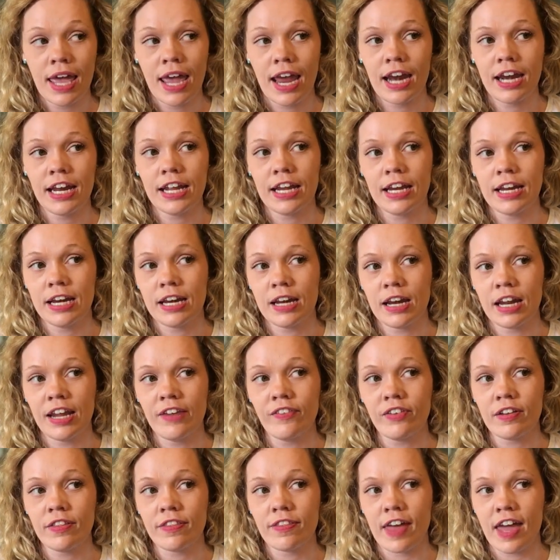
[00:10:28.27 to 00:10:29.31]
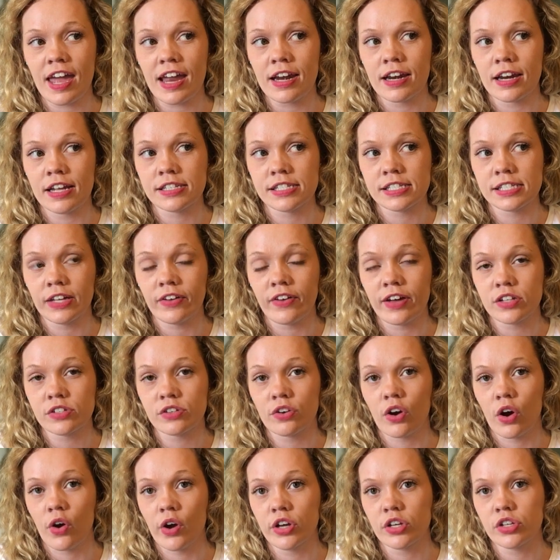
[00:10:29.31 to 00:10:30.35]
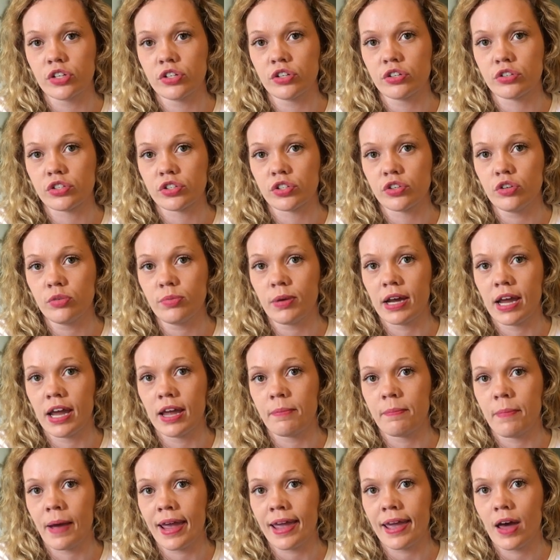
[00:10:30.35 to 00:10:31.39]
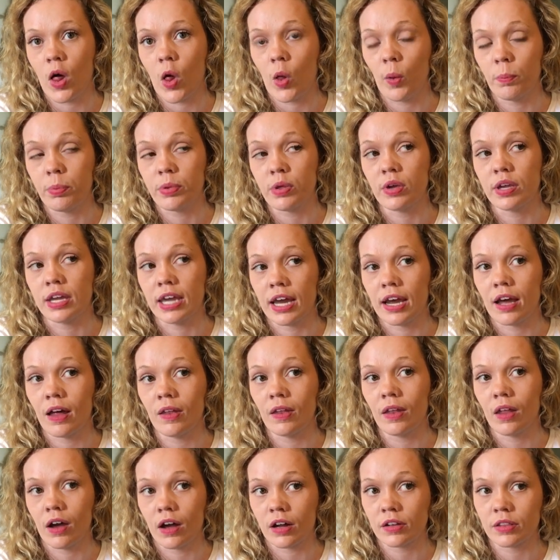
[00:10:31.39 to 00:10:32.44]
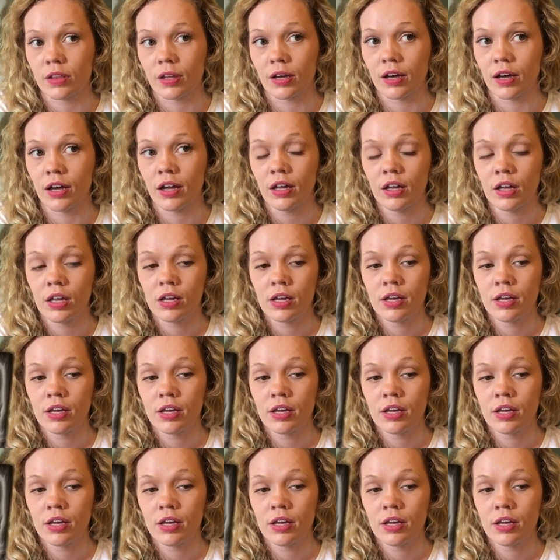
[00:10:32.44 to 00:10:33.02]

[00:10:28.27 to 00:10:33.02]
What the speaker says: and even then it still has growing to do too, but it might help you get along the